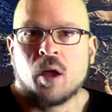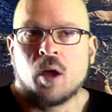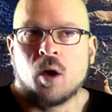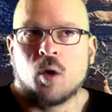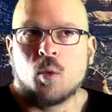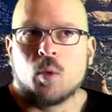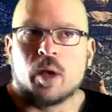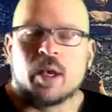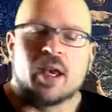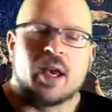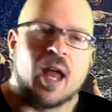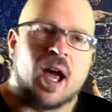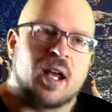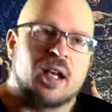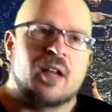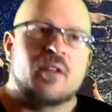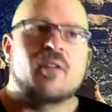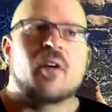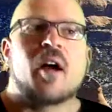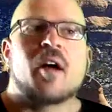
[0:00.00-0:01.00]
with
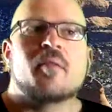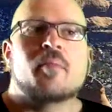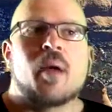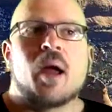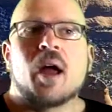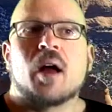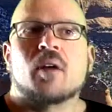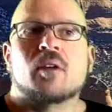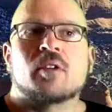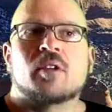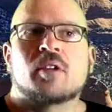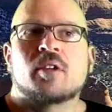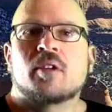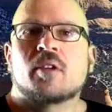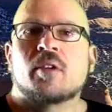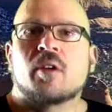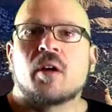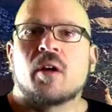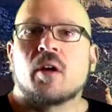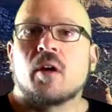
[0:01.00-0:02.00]
ninety-five pounds
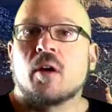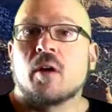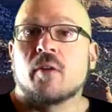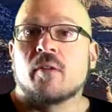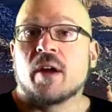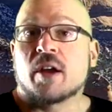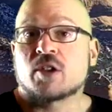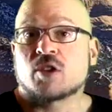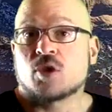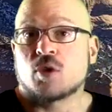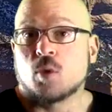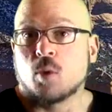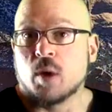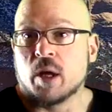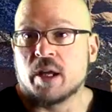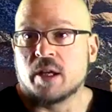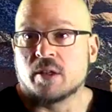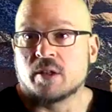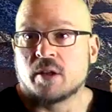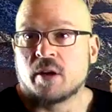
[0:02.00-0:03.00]
uh, of extra
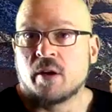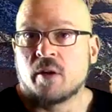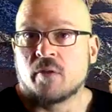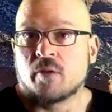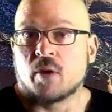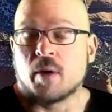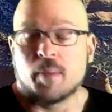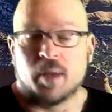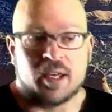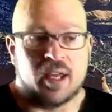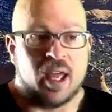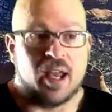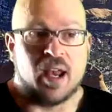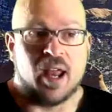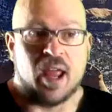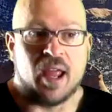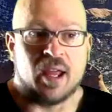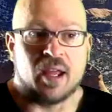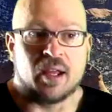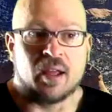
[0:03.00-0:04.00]
weight from a dead
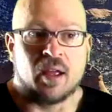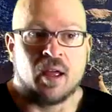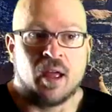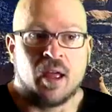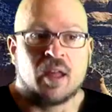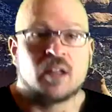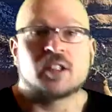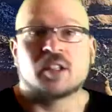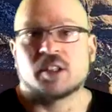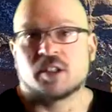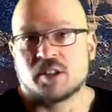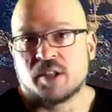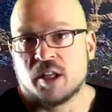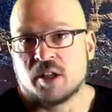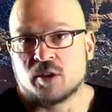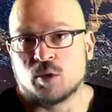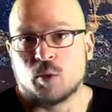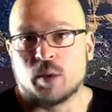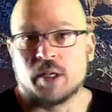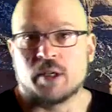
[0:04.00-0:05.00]
hang six
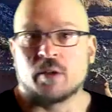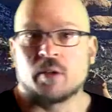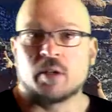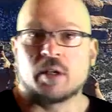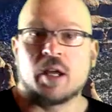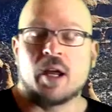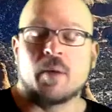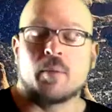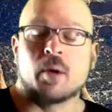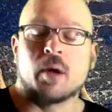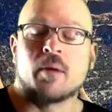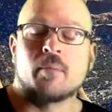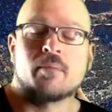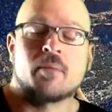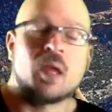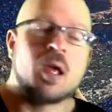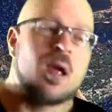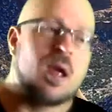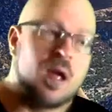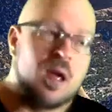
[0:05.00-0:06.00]
days a week on camera.
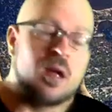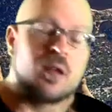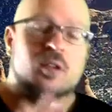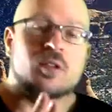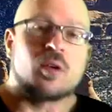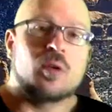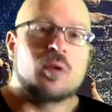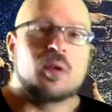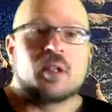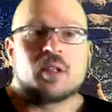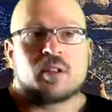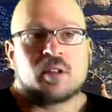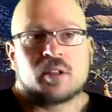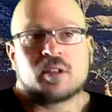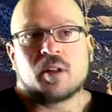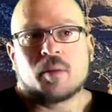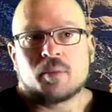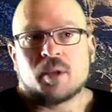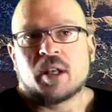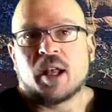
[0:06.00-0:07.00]
So this is
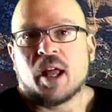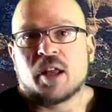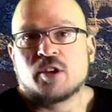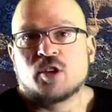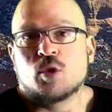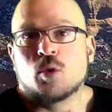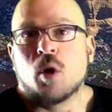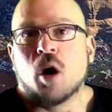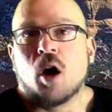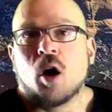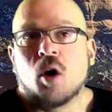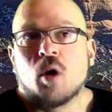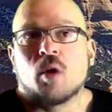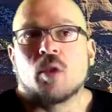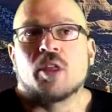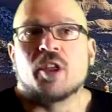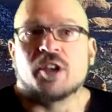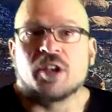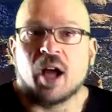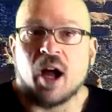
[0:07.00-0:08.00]
something I do all
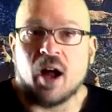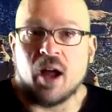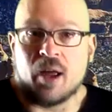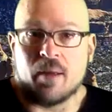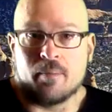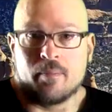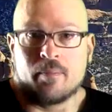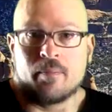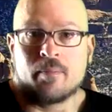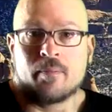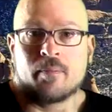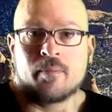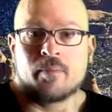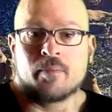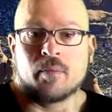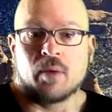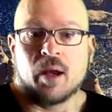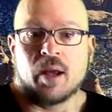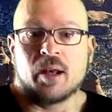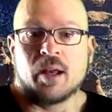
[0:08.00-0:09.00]
the time,
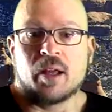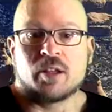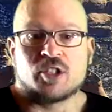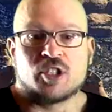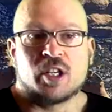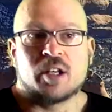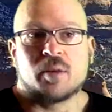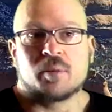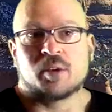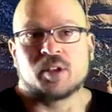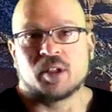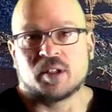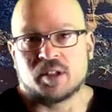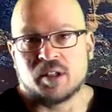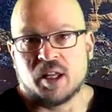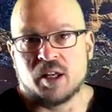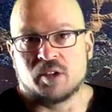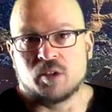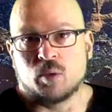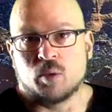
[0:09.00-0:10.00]
right? I chin up six
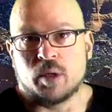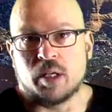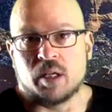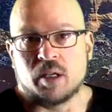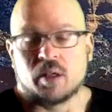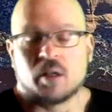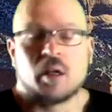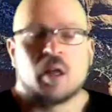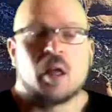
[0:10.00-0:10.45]
days a week.